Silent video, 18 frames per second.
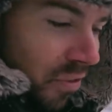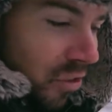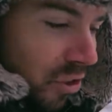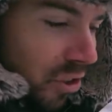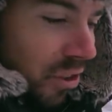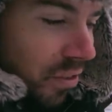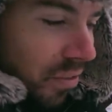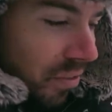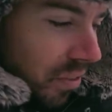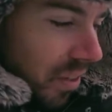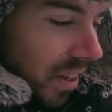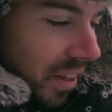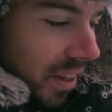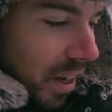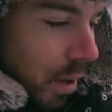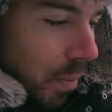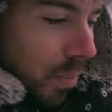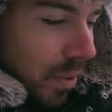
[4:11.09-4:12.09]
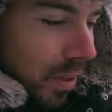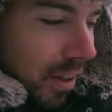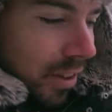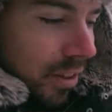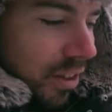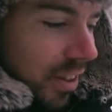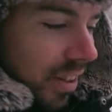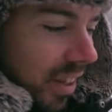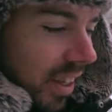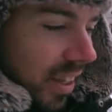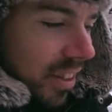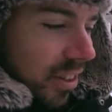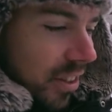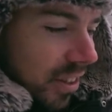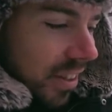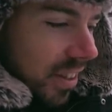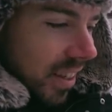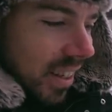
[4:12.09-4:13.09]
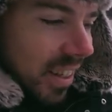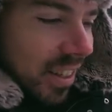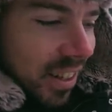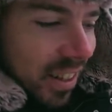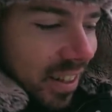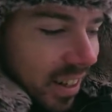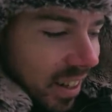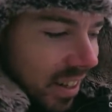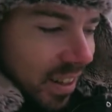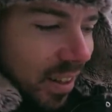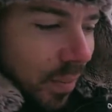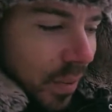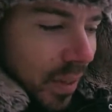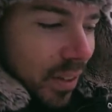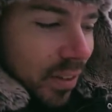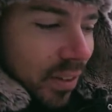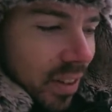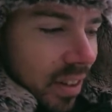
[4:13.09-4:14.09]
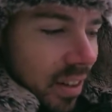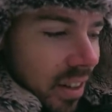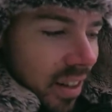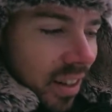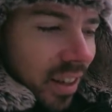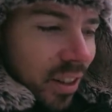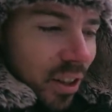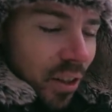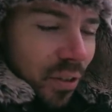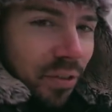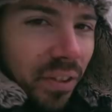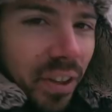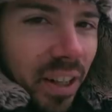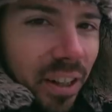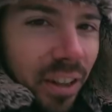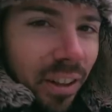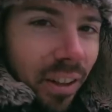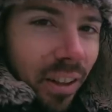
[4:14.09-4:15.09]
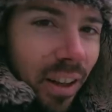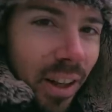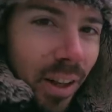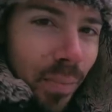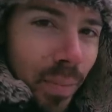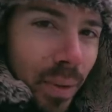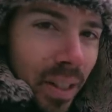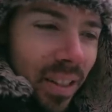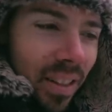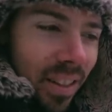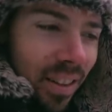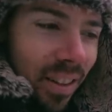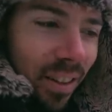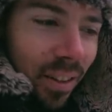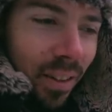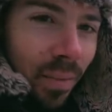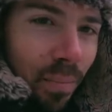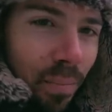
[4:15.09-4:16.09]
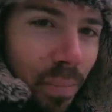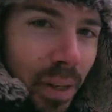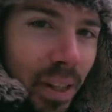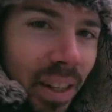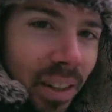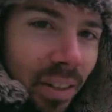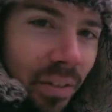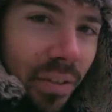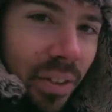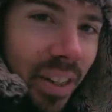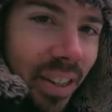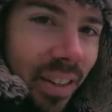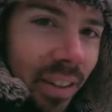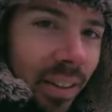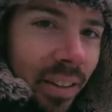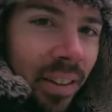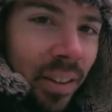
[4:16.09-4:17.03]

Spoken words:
Just fry a couple little slices and then you take them out. And then you fry your lamb meat in the bacon fat.